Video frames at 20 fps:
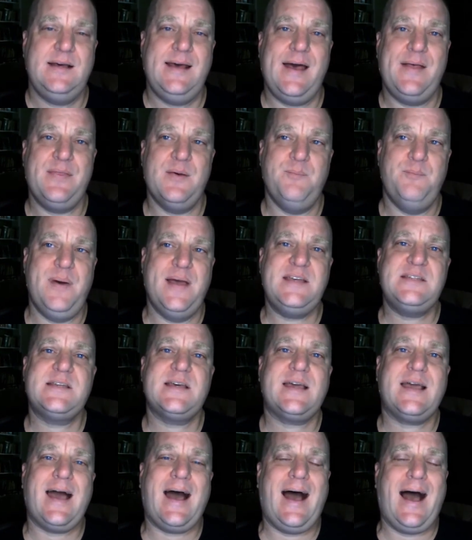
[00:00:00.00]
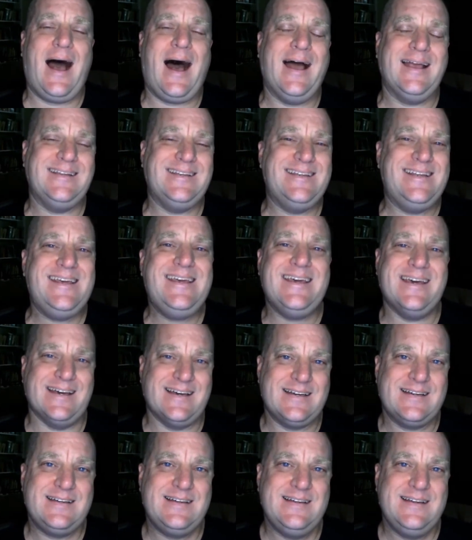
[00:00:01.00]
And the basic
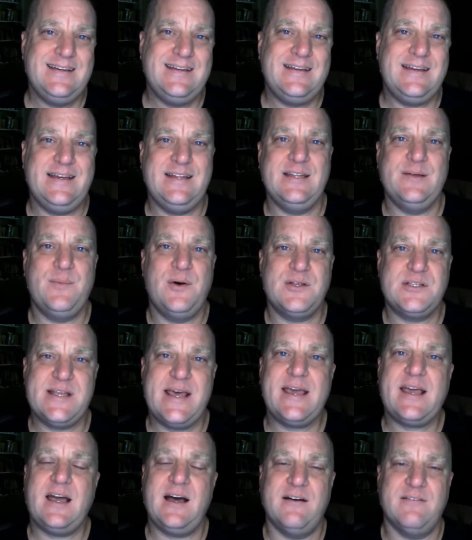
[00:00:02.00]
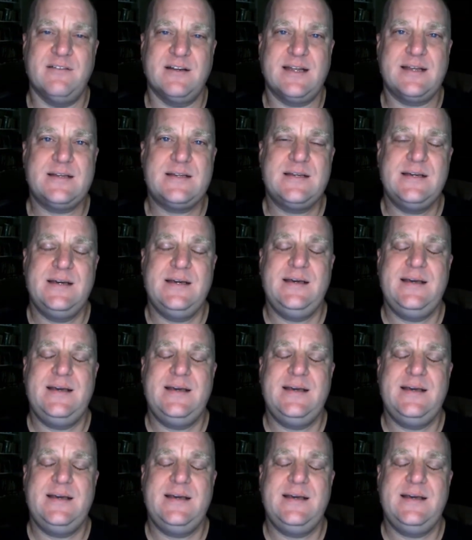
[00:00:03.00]
idea in the Mosaic covenant